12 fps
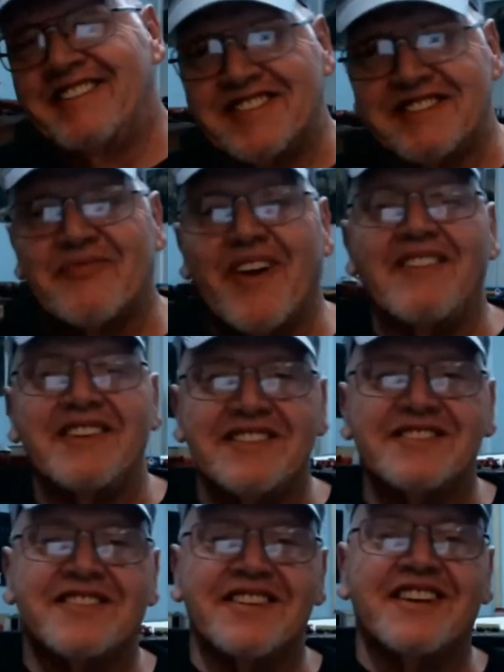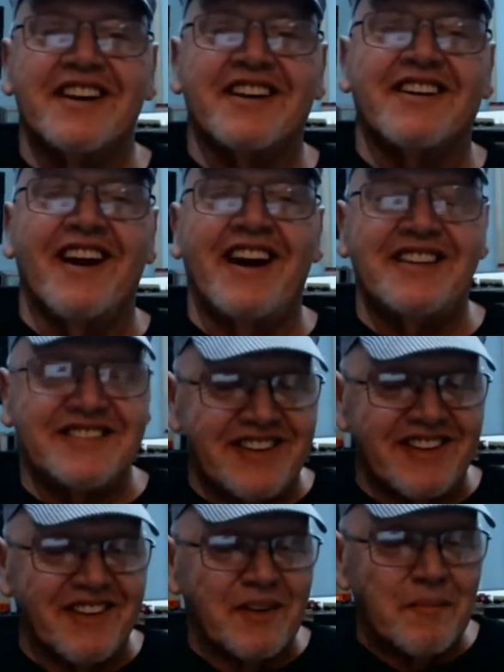just probably just going to get
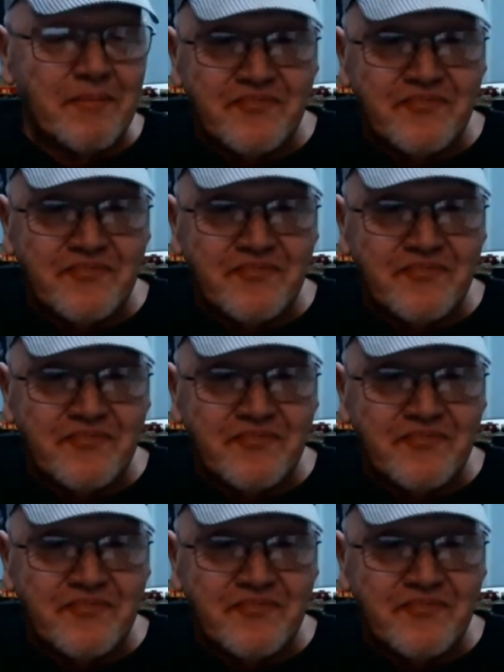crazier.